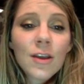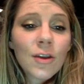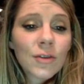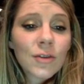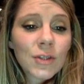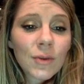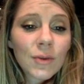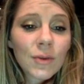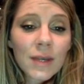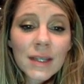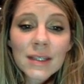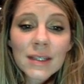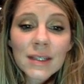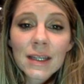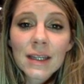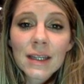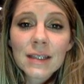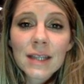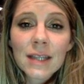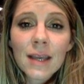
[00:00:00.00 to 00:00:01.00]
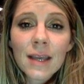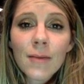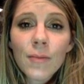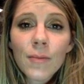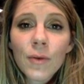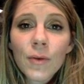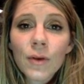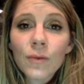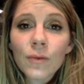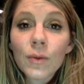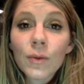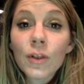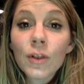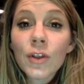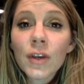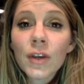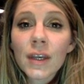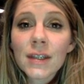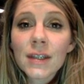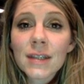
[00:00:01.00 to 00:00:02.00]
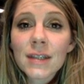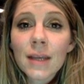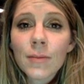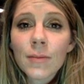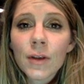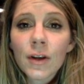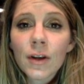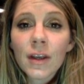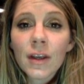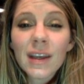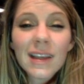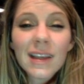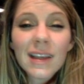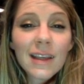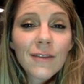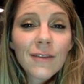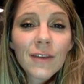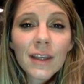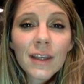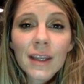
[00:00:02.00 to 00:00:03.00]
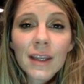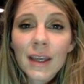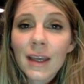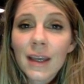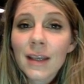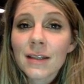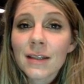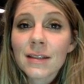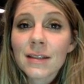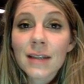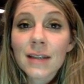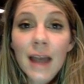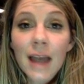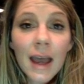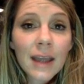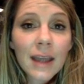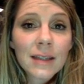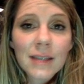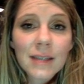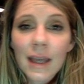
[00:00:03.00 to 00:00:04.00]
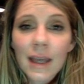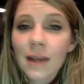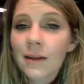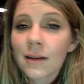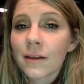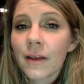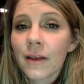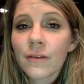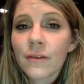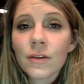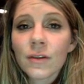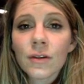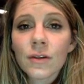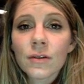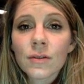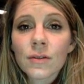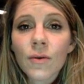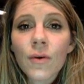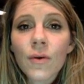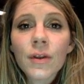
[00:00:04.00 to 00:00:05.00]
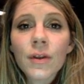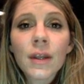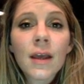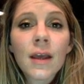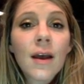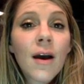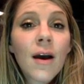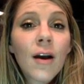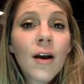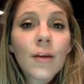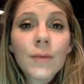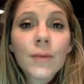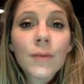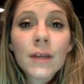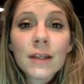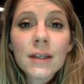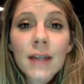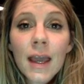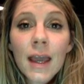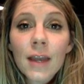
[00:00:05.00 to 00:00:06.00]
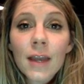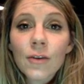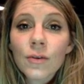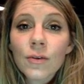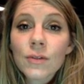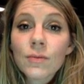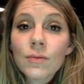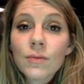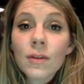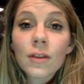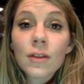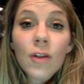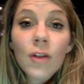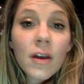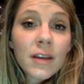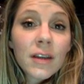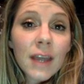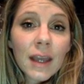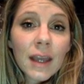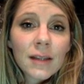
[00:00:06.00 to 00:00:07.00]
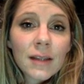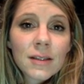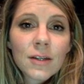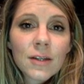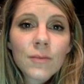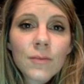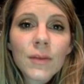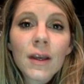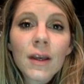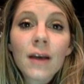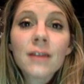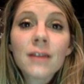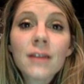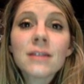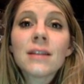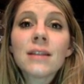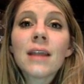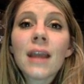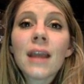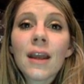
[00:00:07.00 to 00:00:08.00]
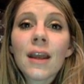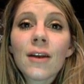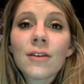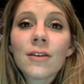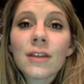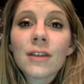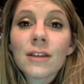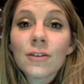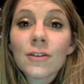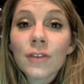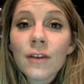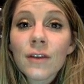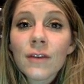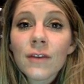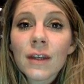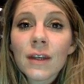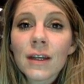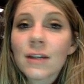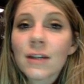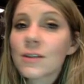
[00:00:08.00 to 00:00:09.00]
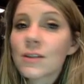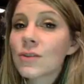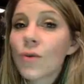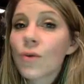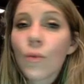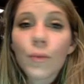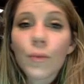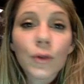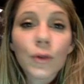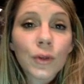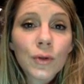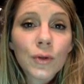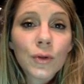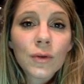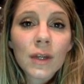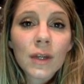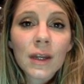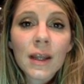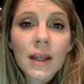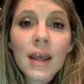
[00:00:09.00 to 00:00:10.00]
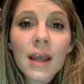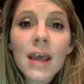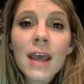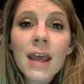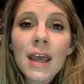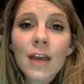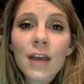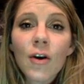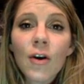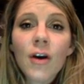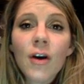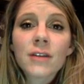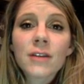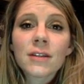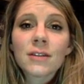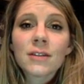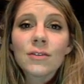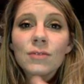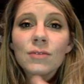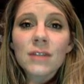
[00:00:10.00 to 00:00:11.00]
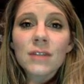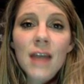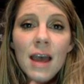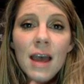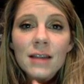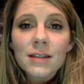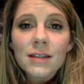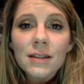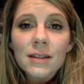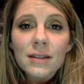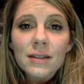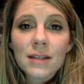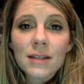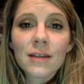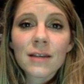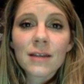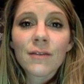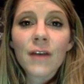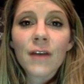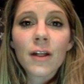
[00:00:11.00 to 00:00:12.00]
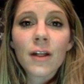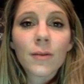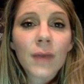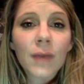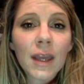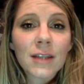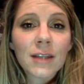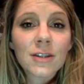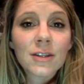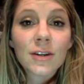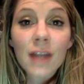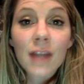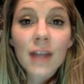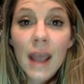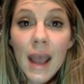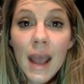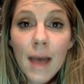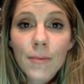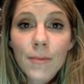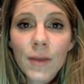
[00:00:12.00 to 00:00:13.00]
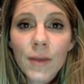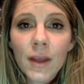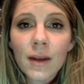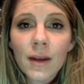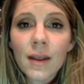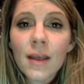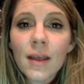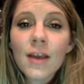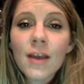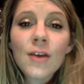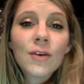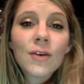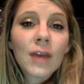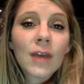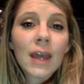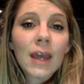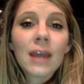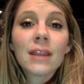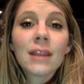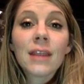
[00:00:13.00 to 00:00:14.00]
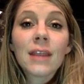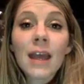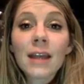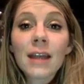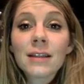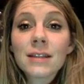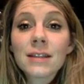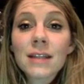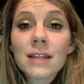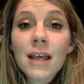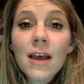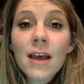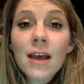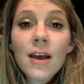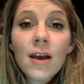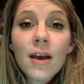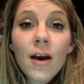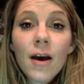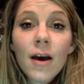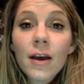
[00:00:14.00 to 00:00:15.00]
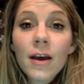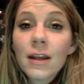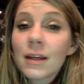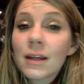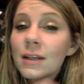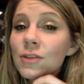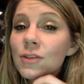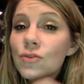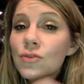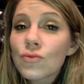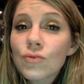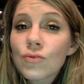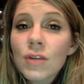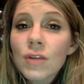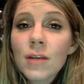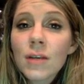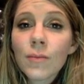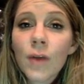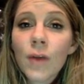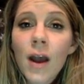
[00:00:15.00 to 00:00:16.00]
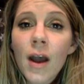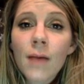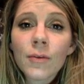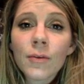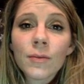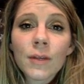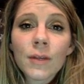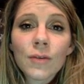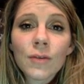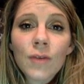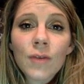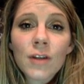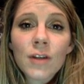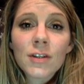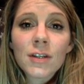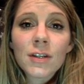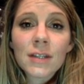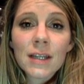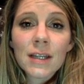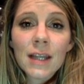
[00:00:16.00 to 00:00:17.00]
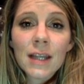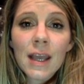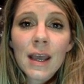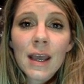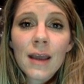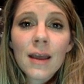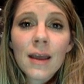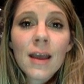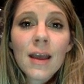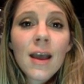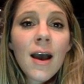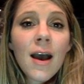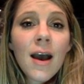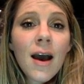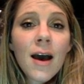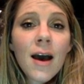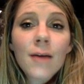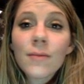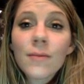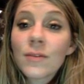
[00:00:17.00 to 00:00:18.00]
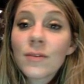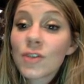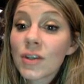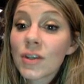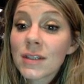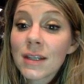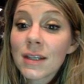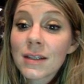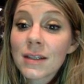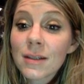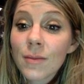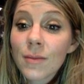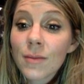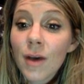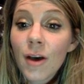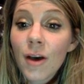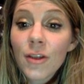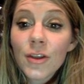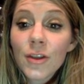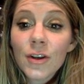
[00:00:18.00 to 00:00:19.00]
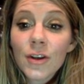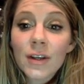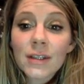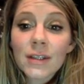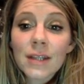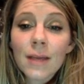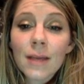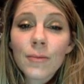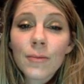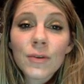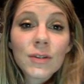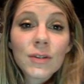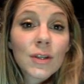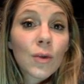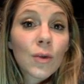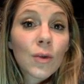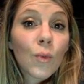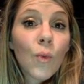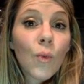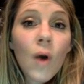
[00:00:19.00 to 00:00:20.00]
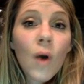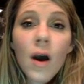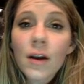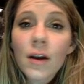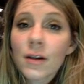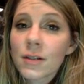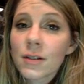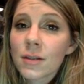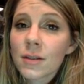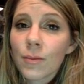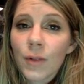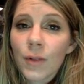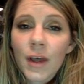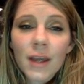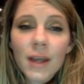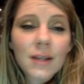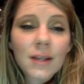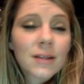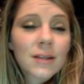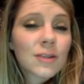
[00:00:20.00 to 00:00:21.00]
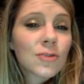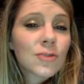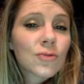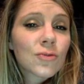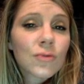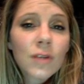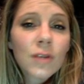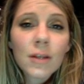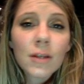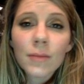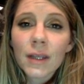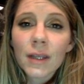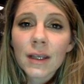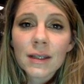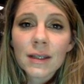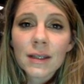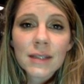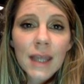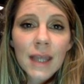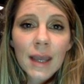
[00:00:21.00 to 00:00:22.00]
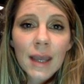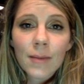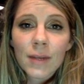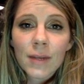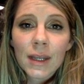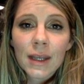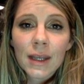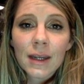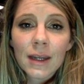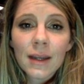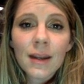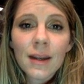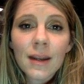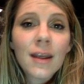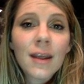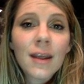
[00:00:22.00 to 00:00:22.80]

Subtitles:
So as an example, if we look at Siberia, even kids 9, 10, 11 years old are being diagnosed with lung cancer because the air that they're living in is so polluted, it causes those toxins that develop cancer to happen. Okay, that's an extreme problem in Russia today. Just as some other examples, their water supply extremely contaminated.